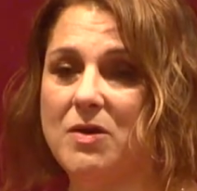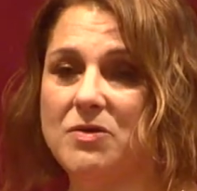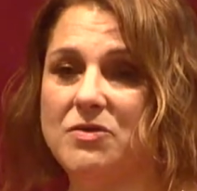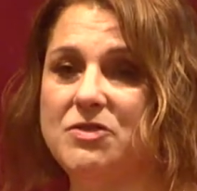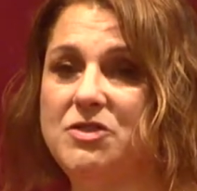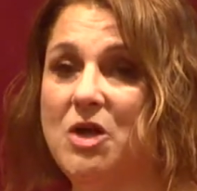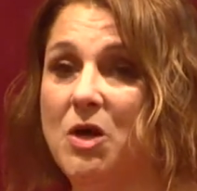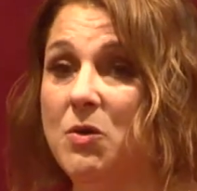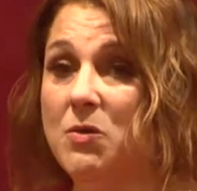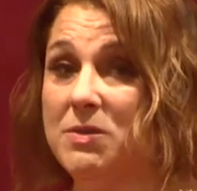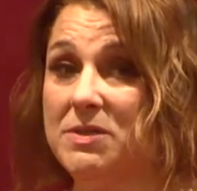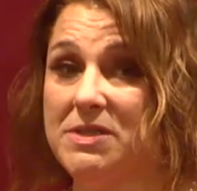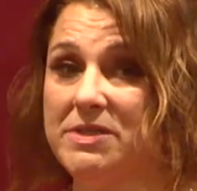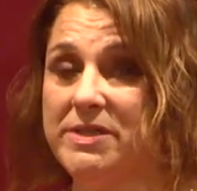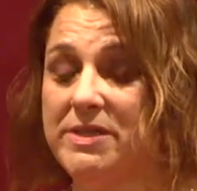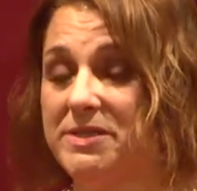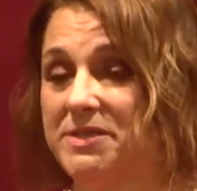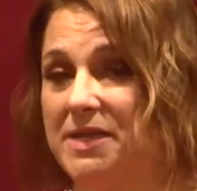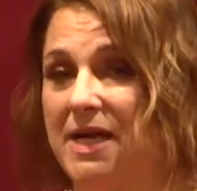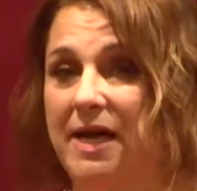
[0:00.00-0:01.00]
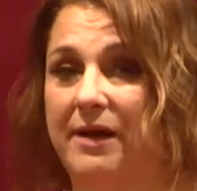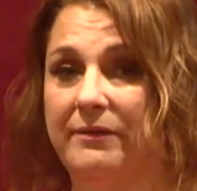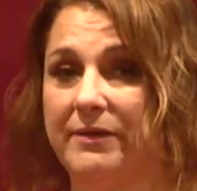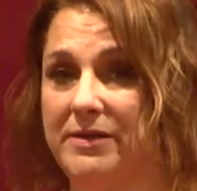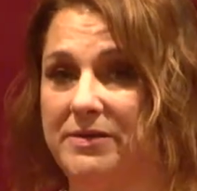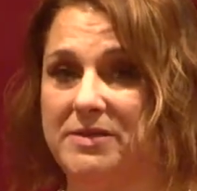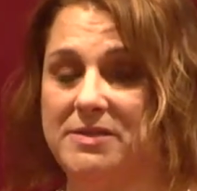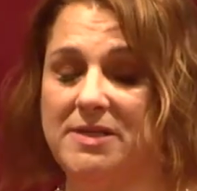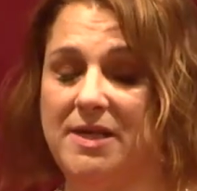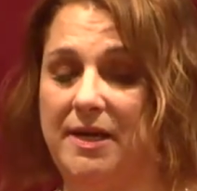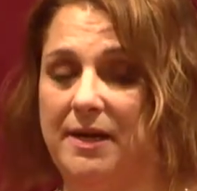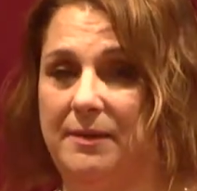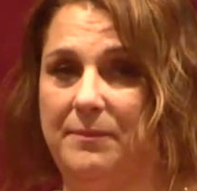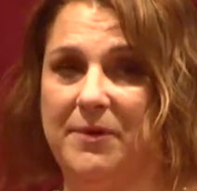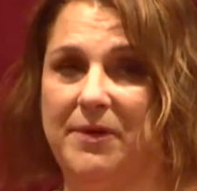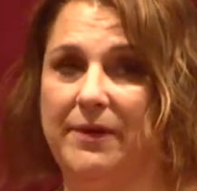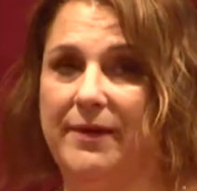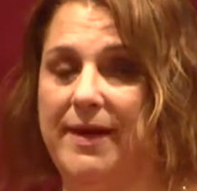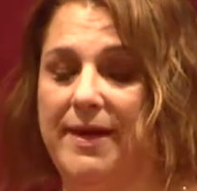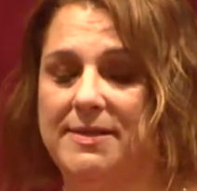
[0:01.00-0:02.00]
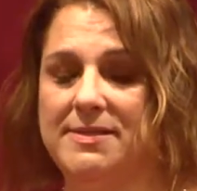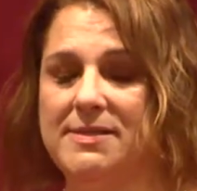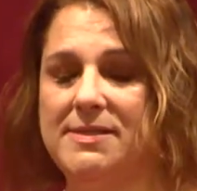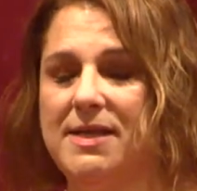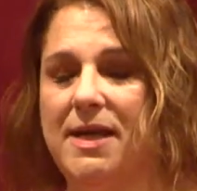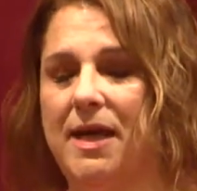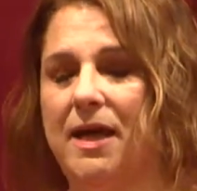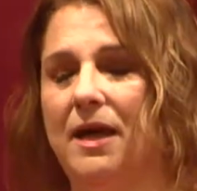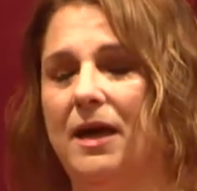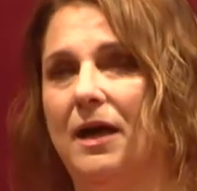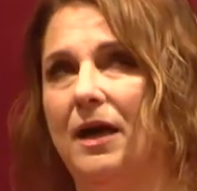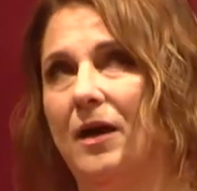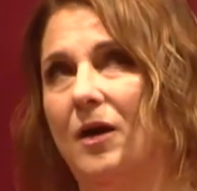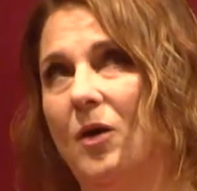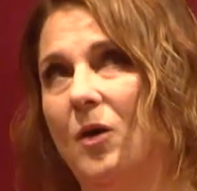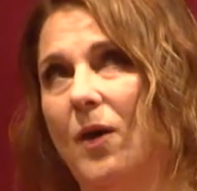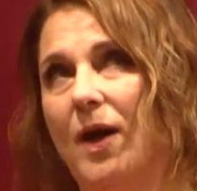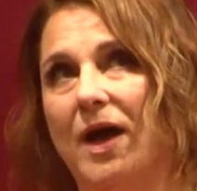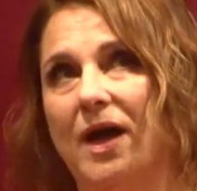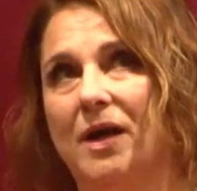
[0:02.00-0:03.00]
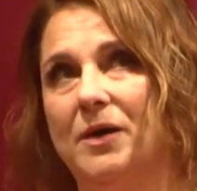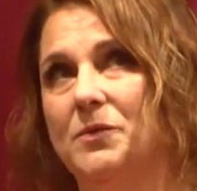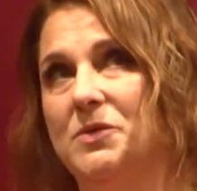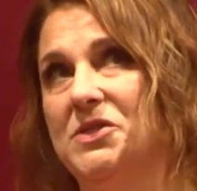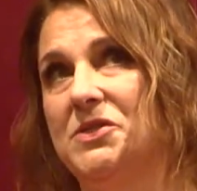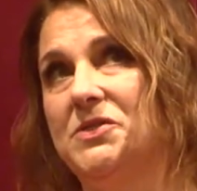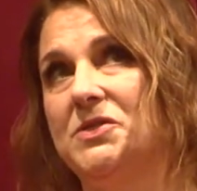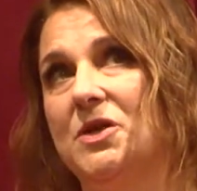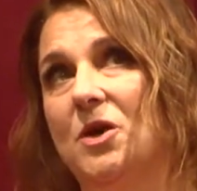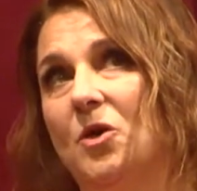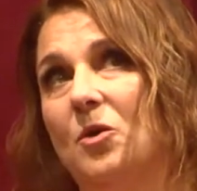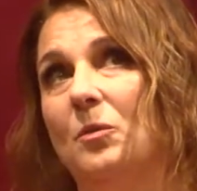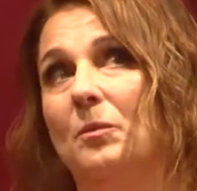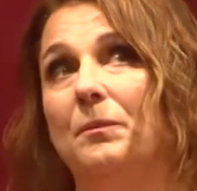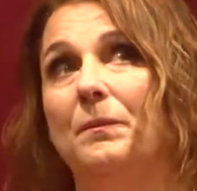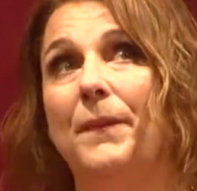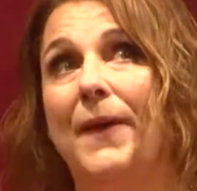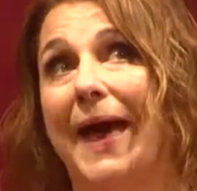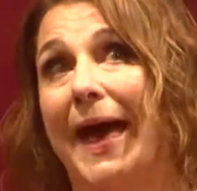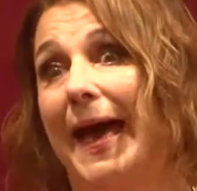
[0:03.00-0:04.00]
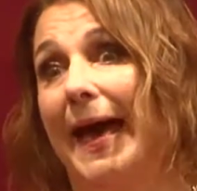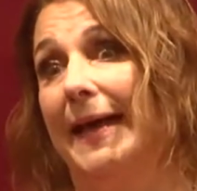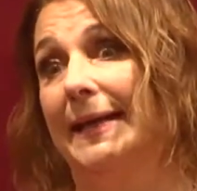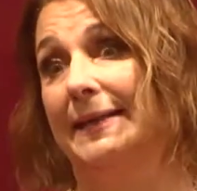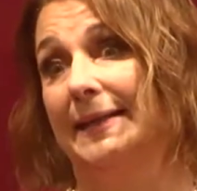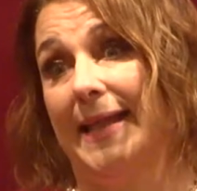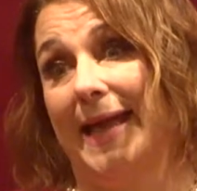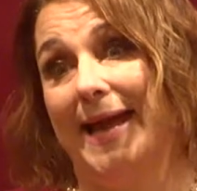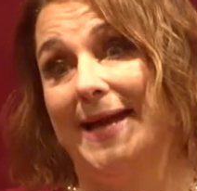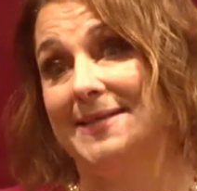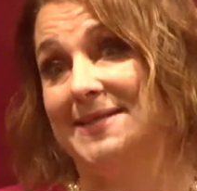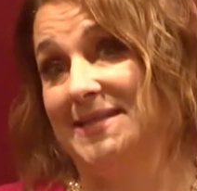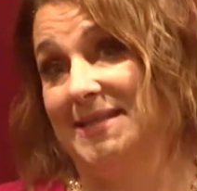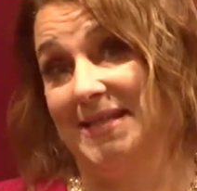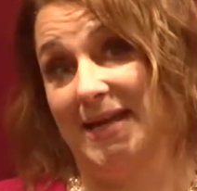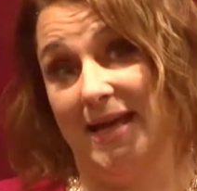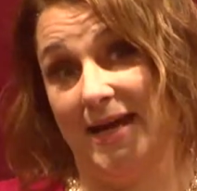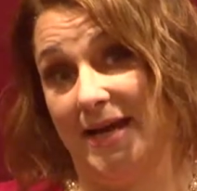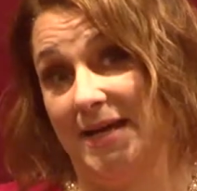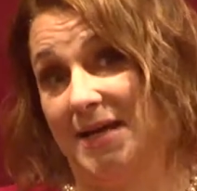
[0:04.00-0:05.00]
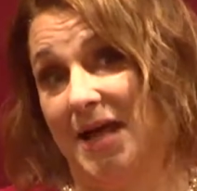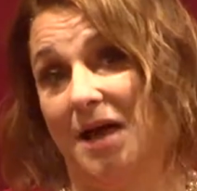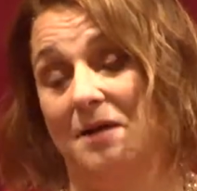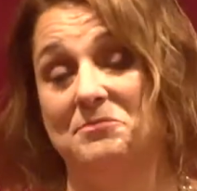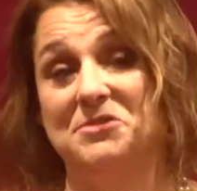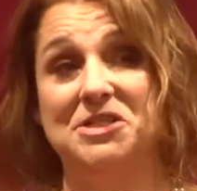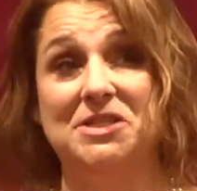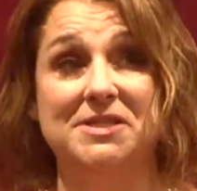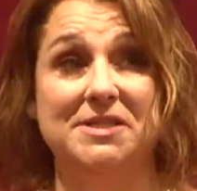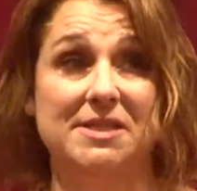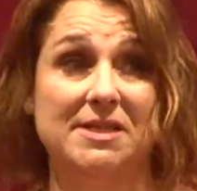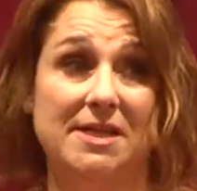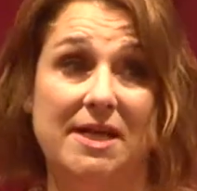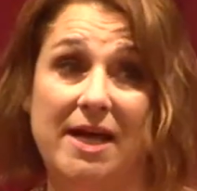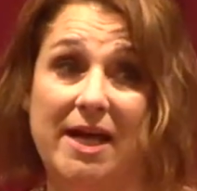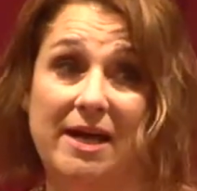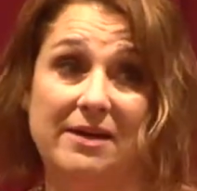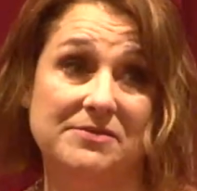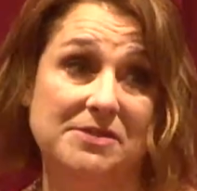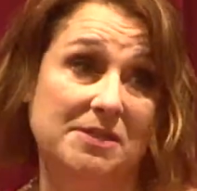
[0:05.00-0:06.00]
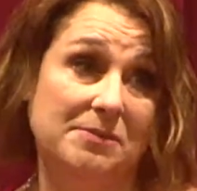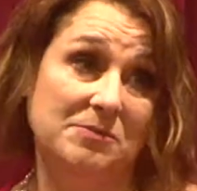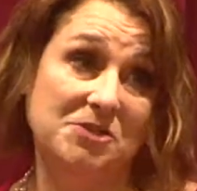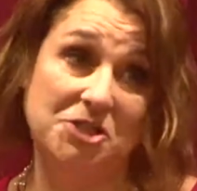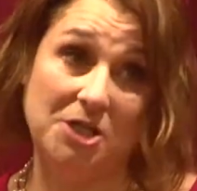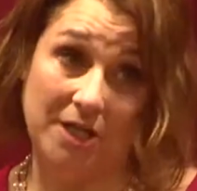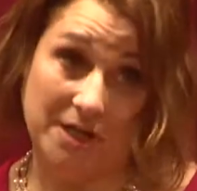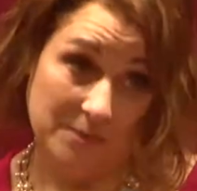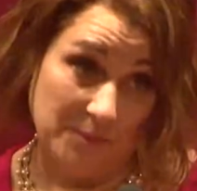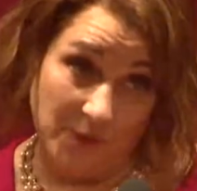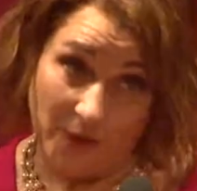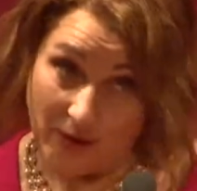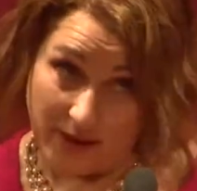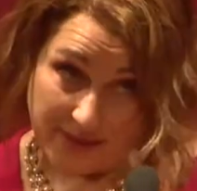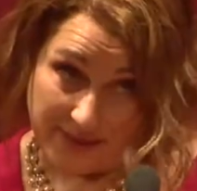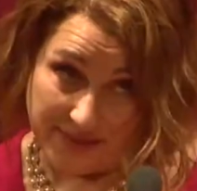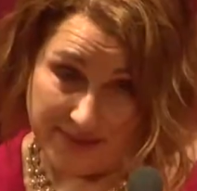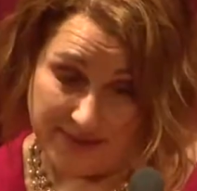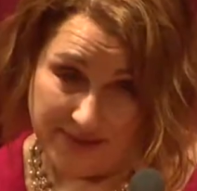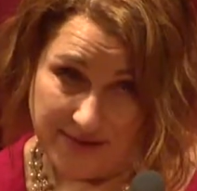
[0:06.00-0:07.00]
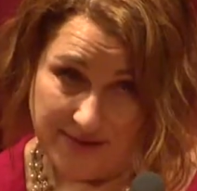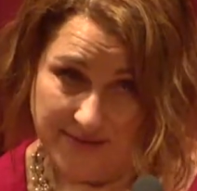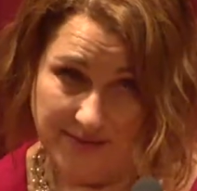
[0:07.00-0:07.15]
Don't sit down at the table and say, oh, I was so bad last night, I'm just gonna have some chicken broth.